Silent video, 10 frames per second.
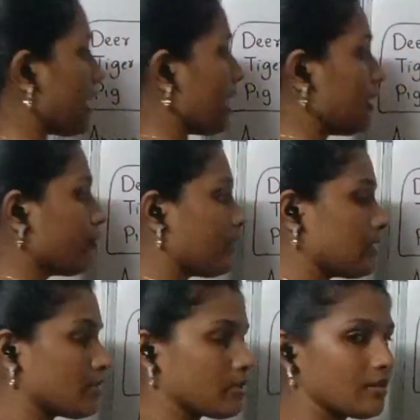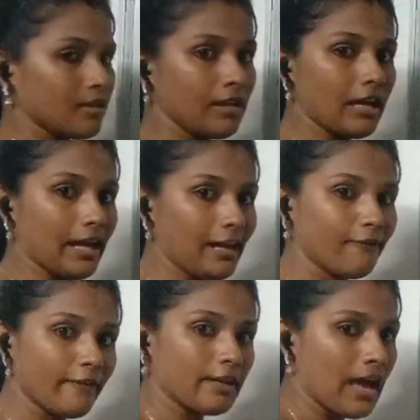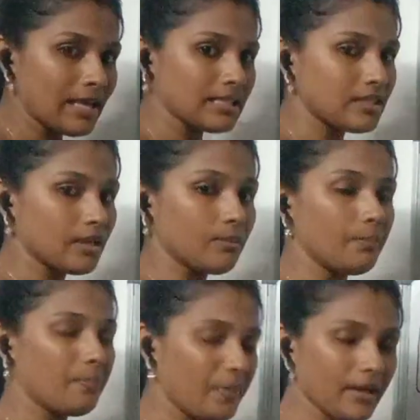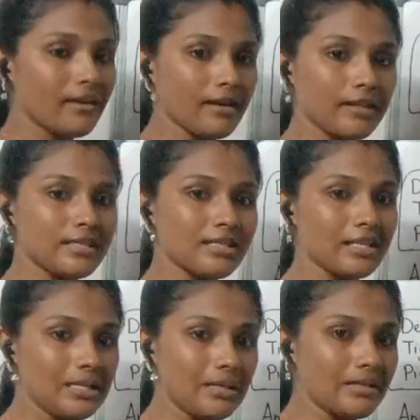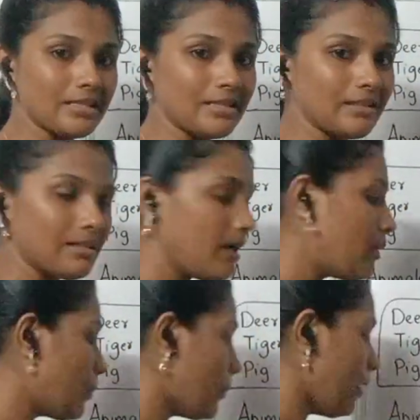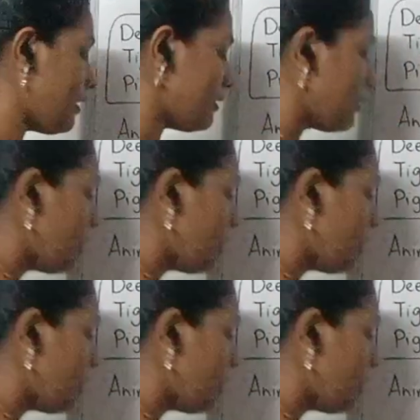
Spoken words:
Elephant. Elephant has the biggest ears in the world.